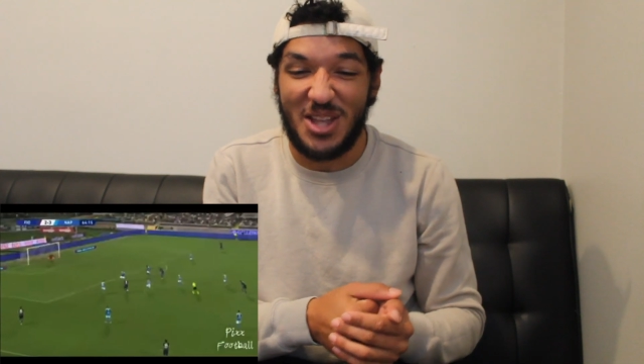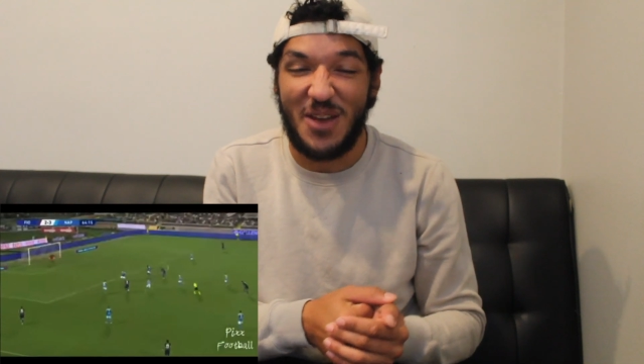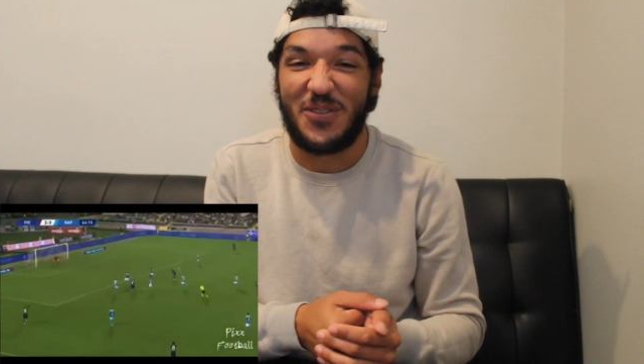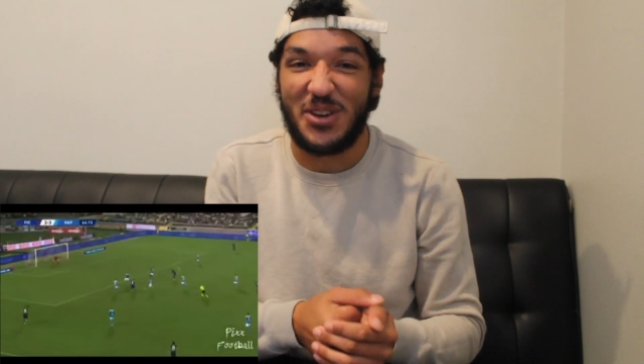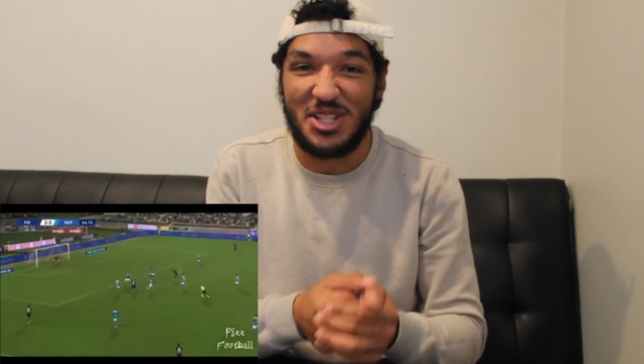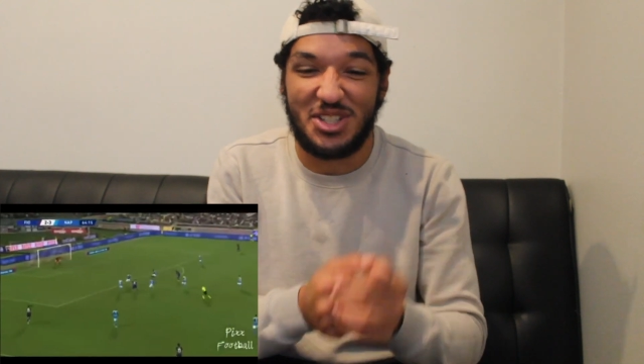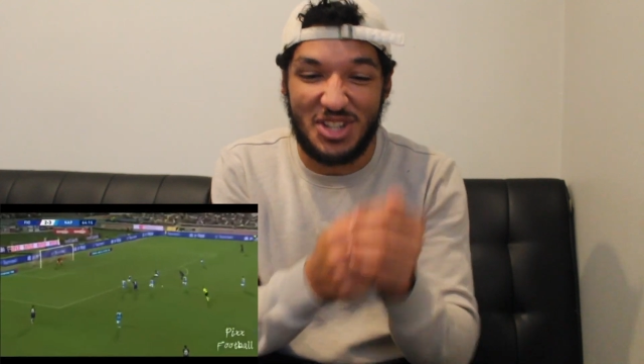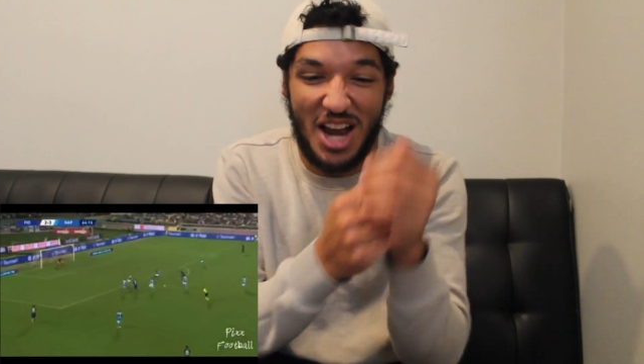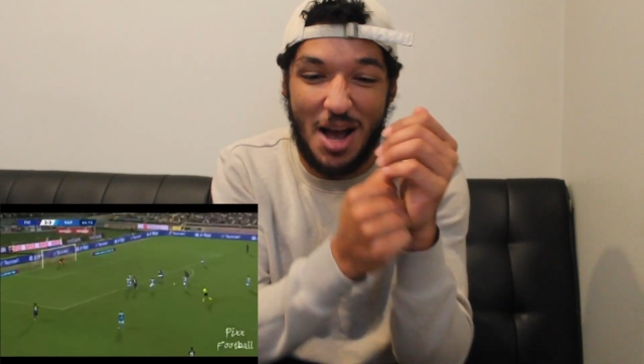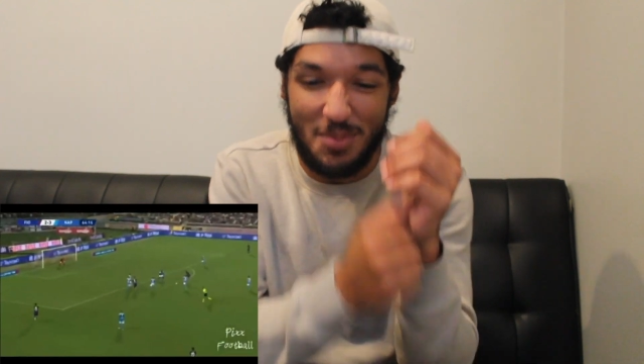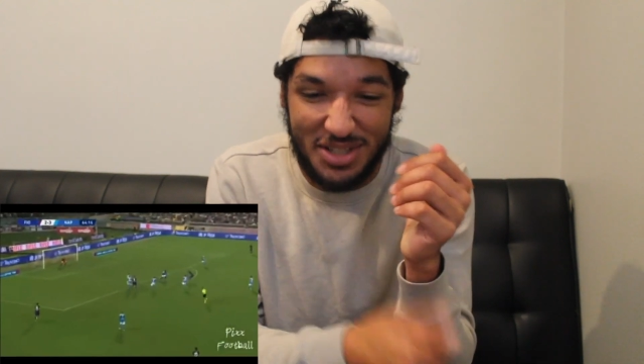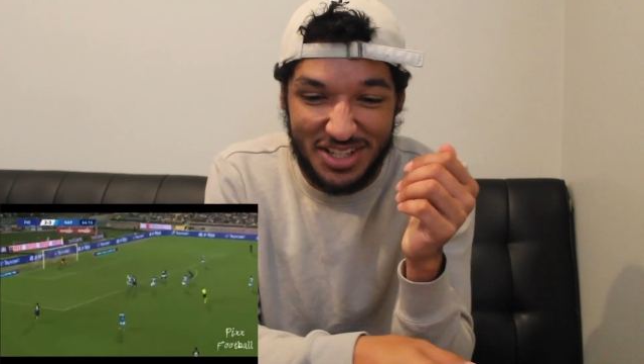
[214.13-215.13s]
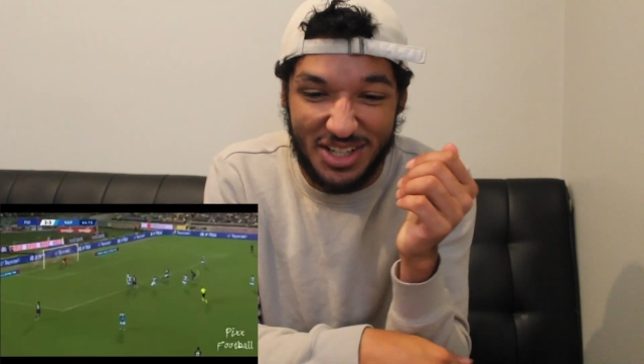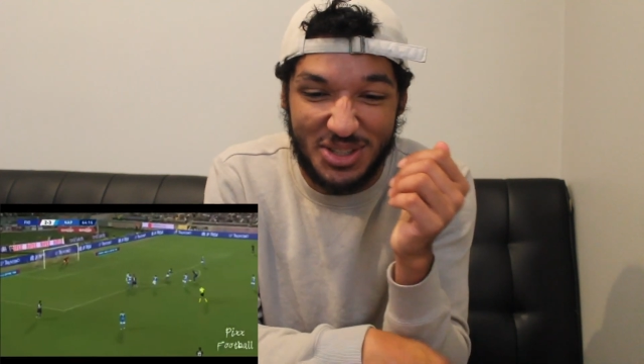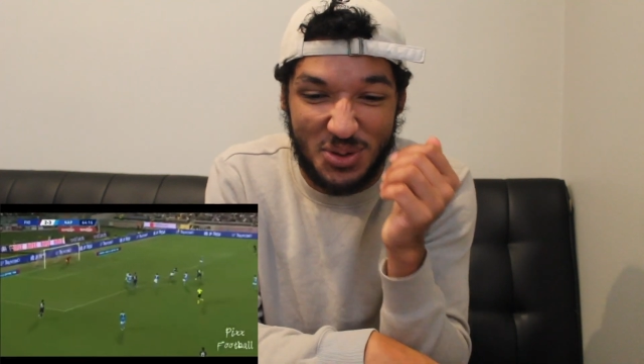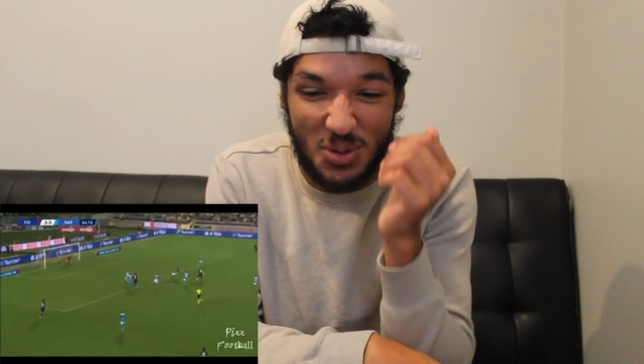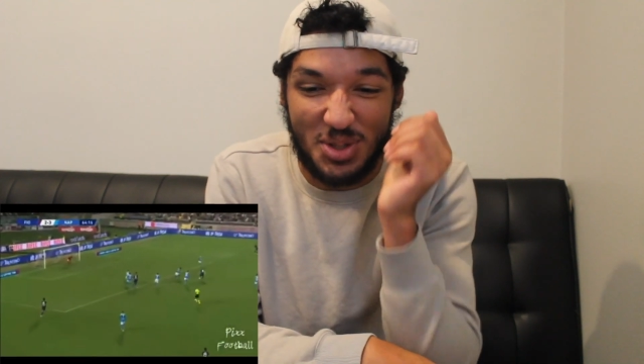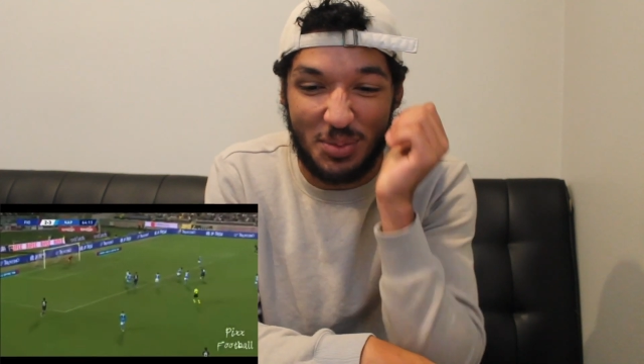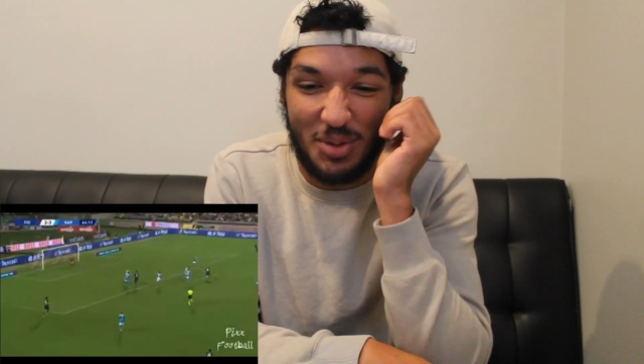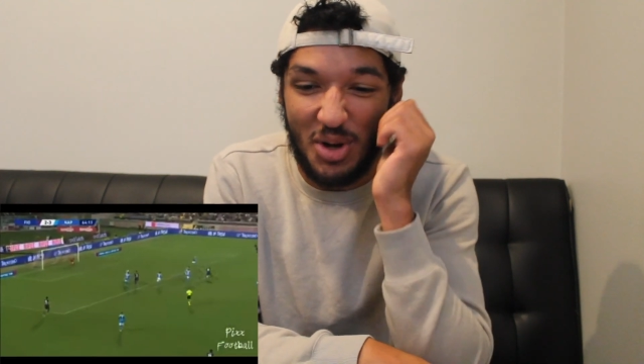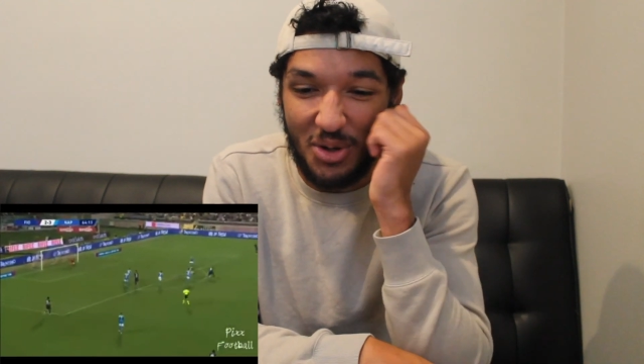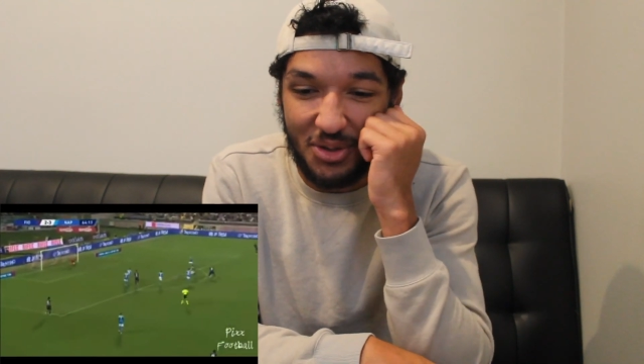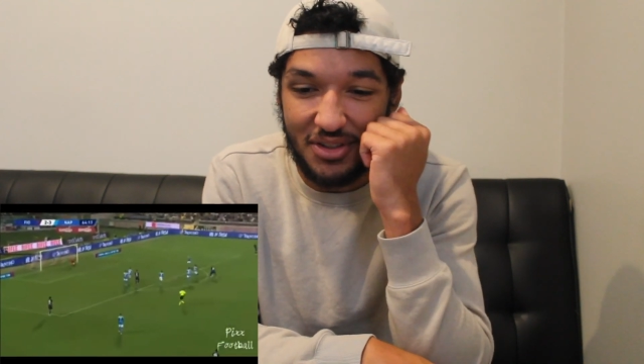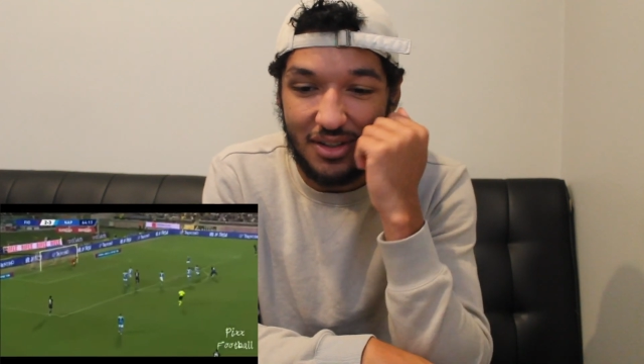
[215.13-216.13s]
there for his job. He's got to score some
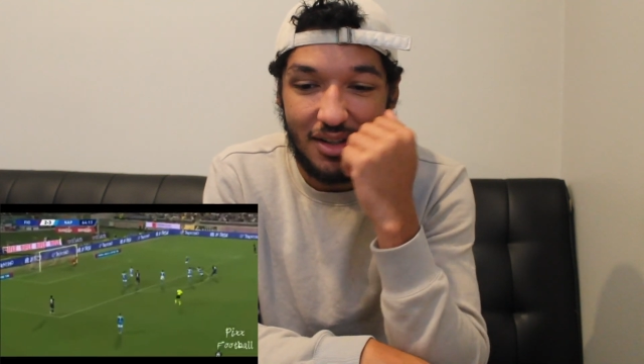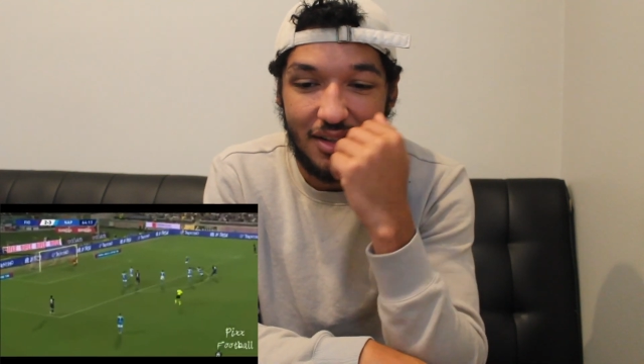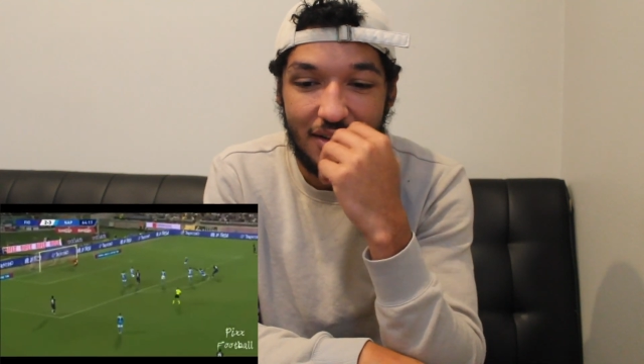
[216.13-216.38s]
goals.